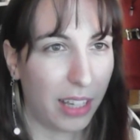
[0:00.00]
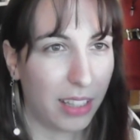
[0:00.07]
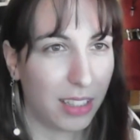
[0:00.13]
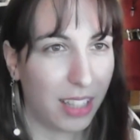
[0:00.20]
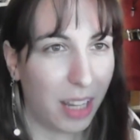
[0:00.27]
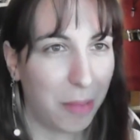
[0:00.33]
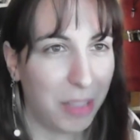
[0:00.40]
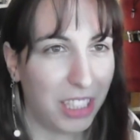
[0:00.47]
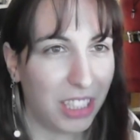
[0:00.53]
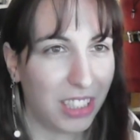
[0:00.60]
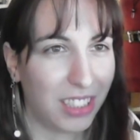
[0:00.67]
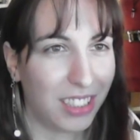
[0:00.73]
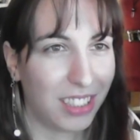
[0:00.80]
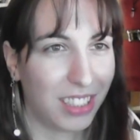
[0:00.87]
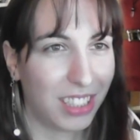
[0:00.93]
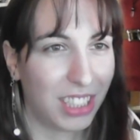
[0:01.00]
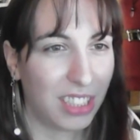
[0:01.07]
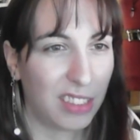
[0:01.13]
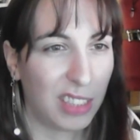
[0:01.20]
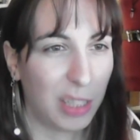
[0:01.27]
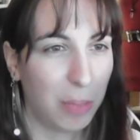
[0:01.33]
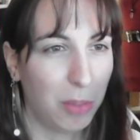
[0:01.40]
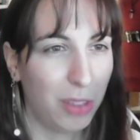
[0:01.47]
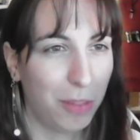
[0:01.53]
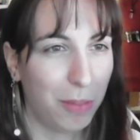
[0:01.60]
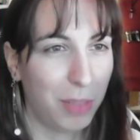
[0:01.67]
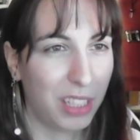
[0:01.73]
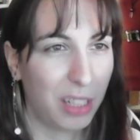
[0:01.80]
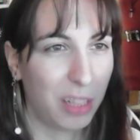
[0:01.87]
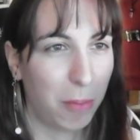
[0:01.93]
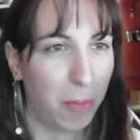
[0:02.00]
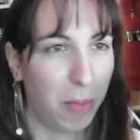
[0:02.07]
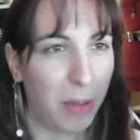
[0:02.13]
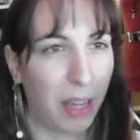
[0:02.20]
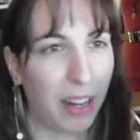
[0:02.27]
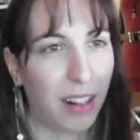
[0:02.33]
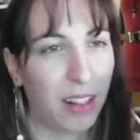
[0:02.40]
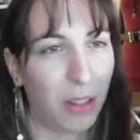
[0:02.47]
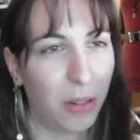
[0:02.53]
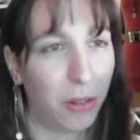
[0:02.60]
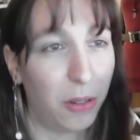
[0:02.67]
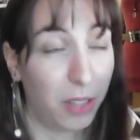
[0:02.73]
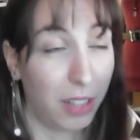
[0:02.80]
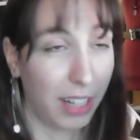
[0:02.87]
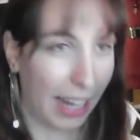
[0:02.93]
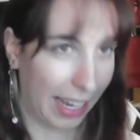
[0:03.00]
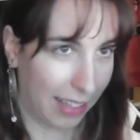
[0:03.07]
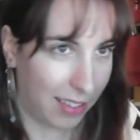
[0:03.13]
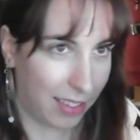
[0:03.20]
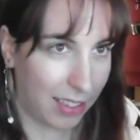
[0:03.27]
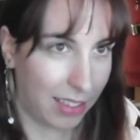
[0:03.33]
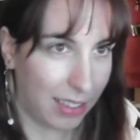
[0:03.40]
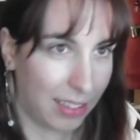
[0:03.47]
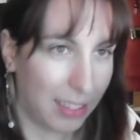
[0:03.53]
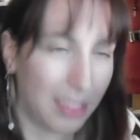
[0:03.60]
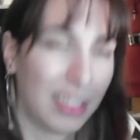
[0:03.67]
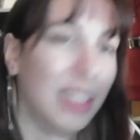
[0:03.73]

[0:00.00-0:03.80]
I mean, she seemed to be in a battle or accident.